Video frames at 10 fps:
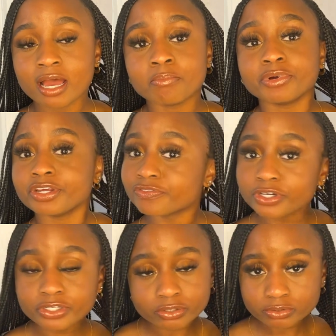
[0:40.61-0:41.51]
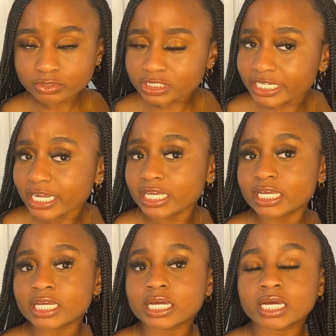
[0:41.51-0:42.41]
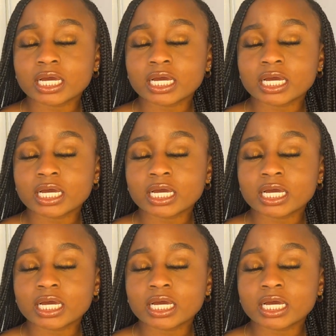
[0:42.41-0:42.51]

But if you're used to getting